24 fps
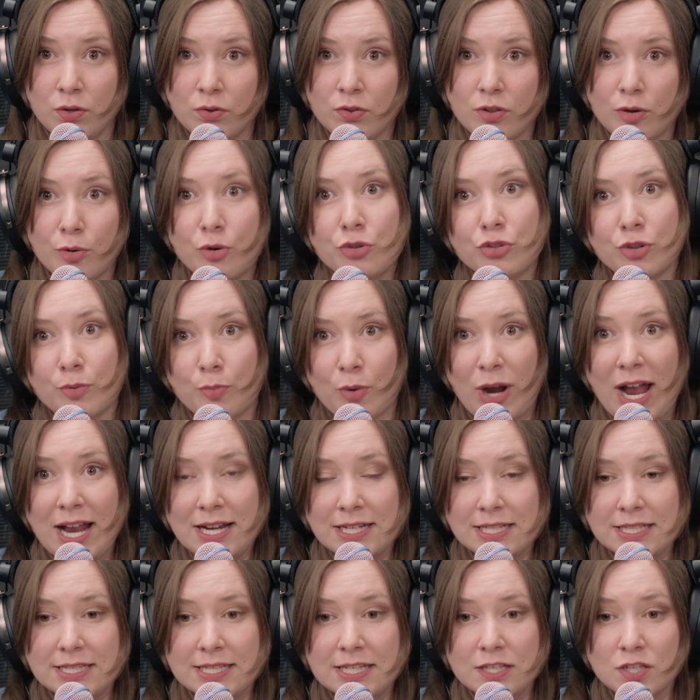the
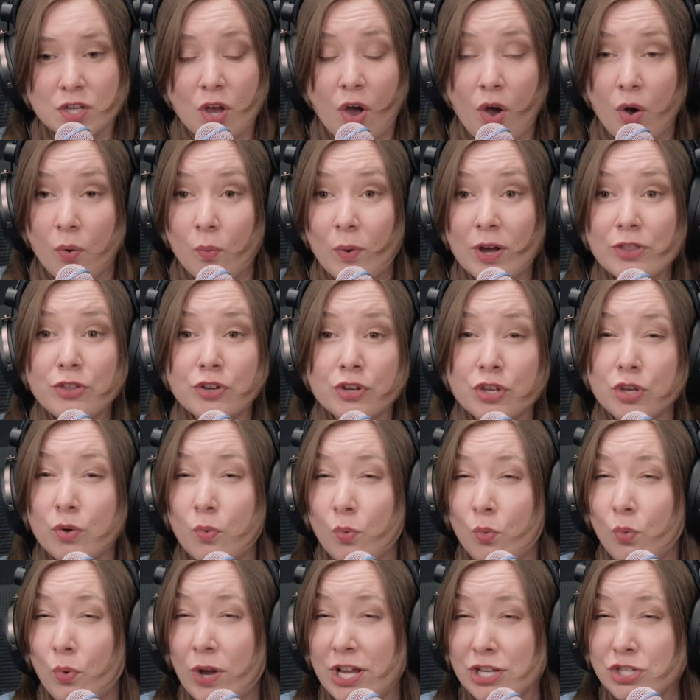practices, whether you
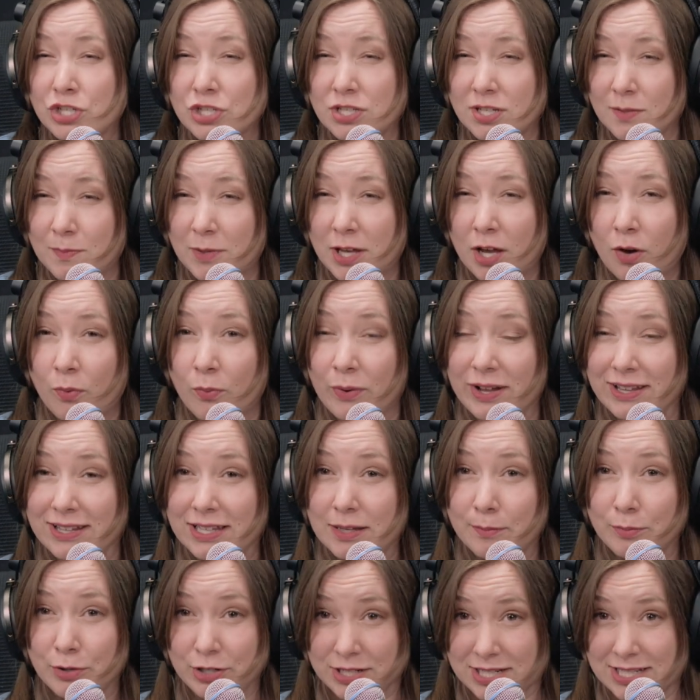wish to be a
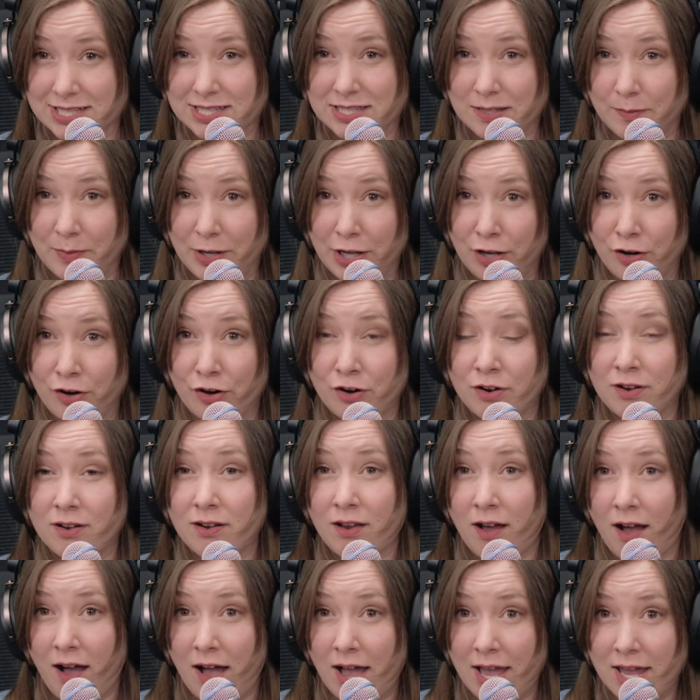willing participant or
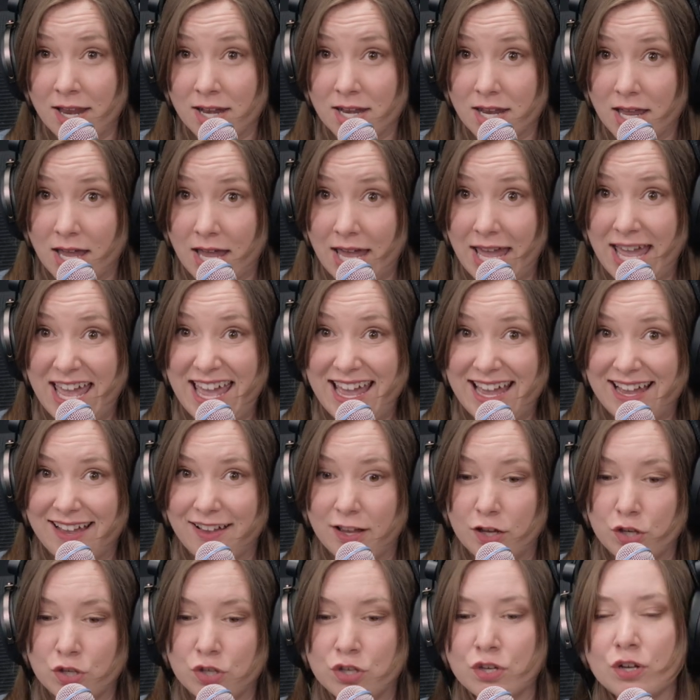not.
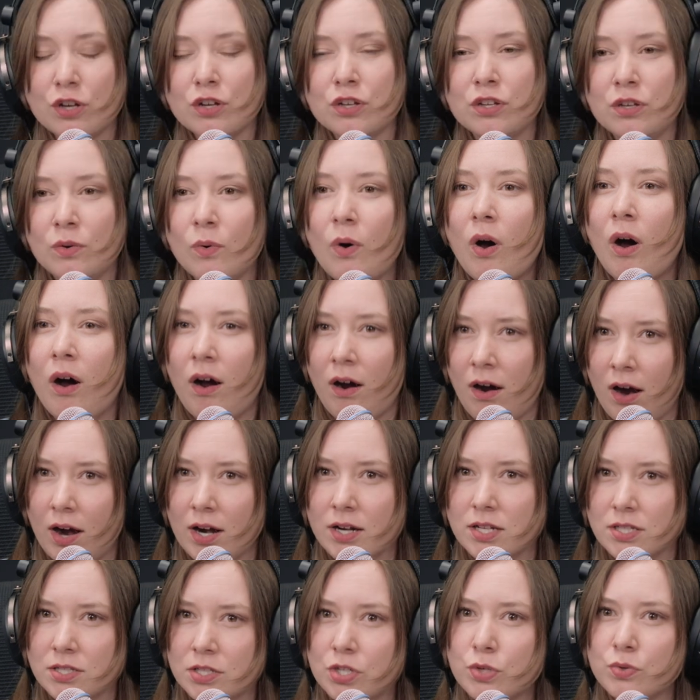You are
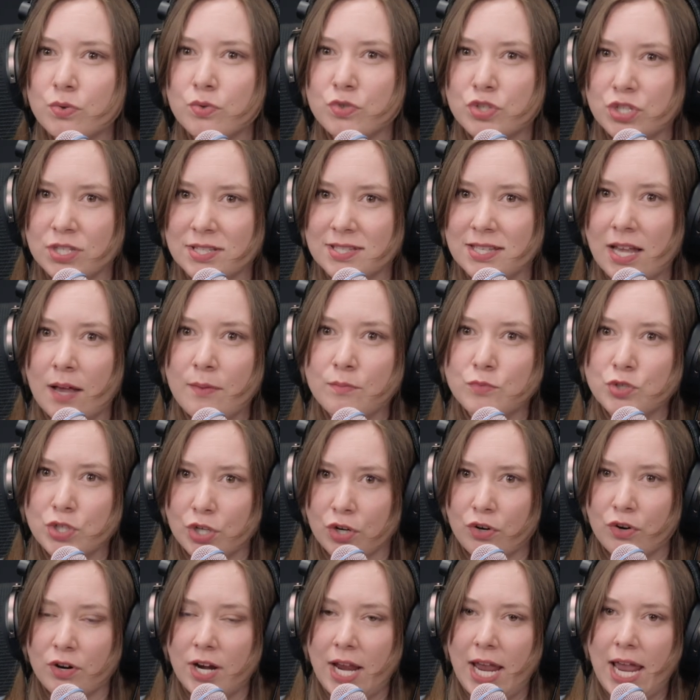to some
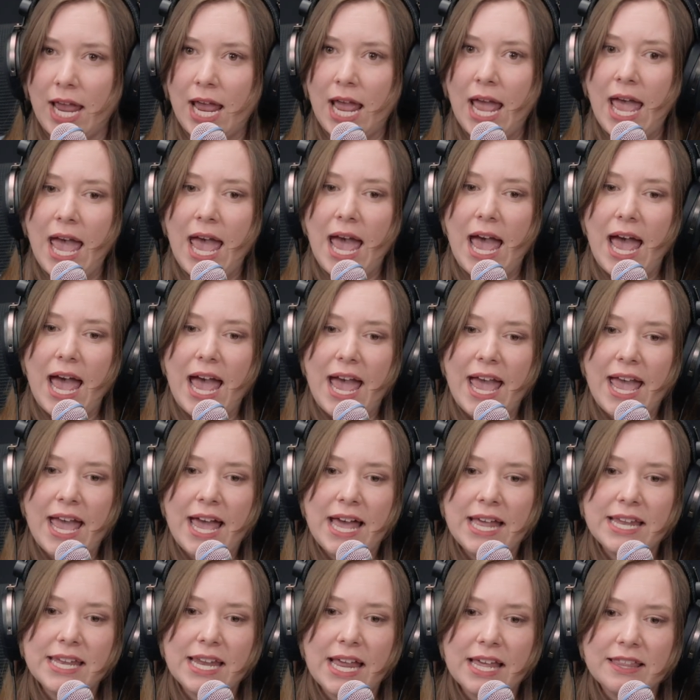degree.
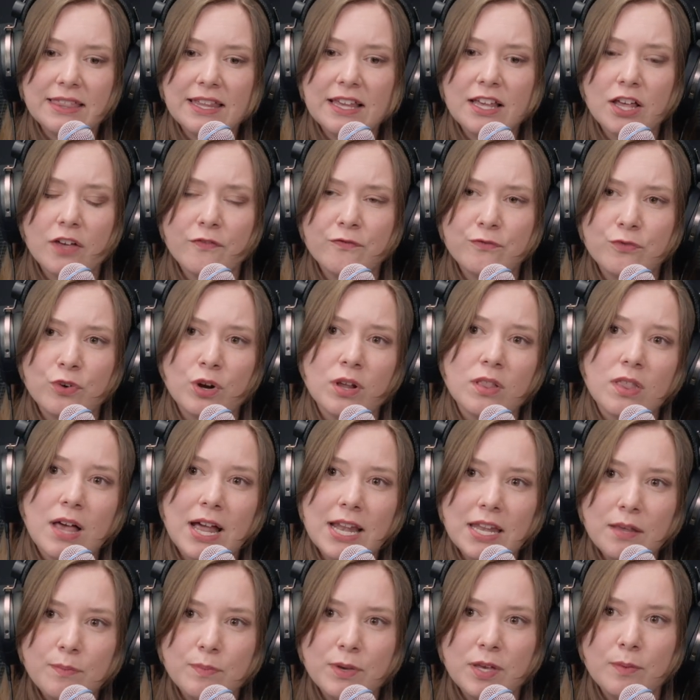And I think for a lot
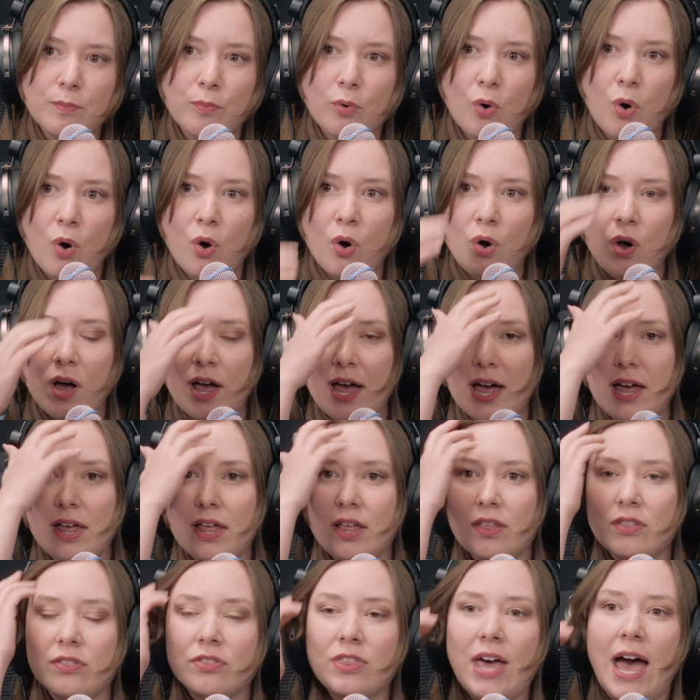of people,
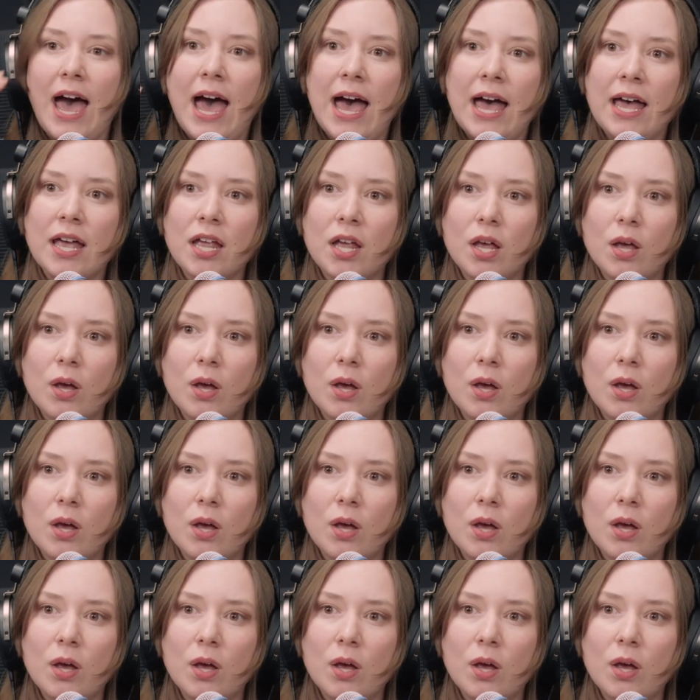that